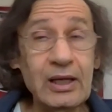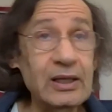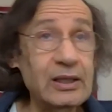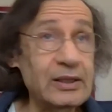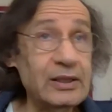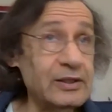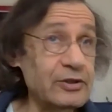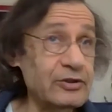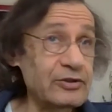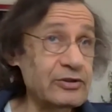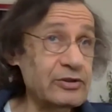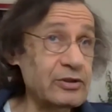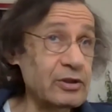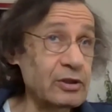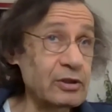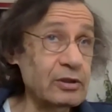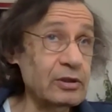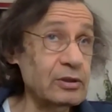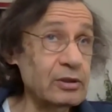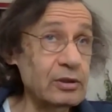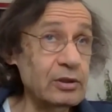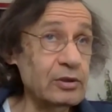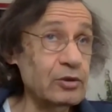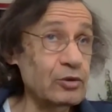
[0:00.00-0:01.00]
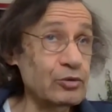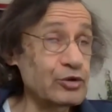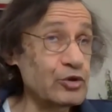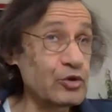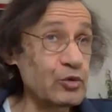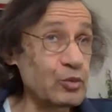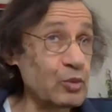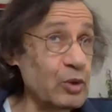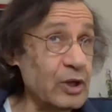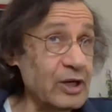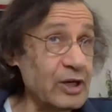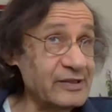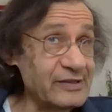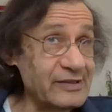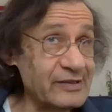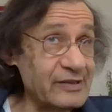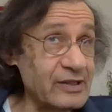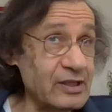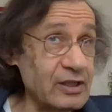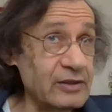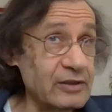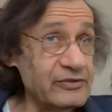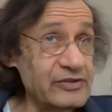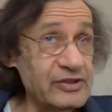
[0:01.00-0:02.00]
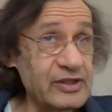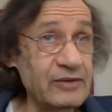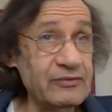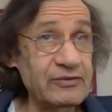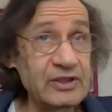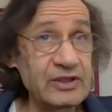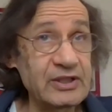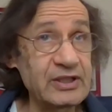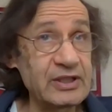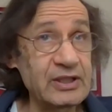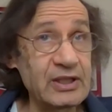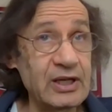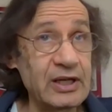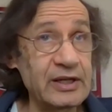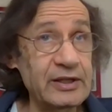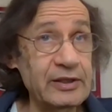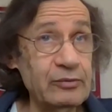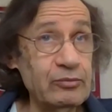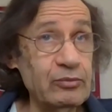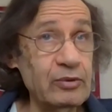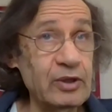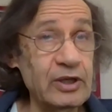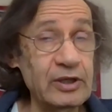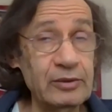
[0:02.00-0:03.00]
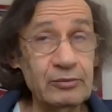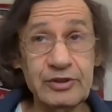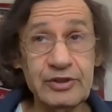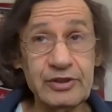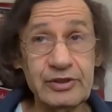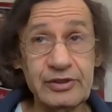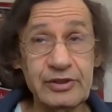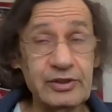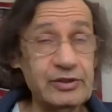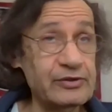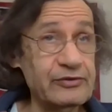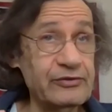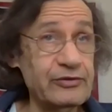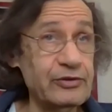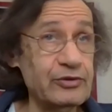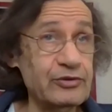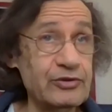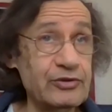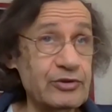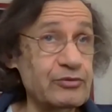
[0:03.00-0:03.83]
There's Lodoiska of 1791, which is his first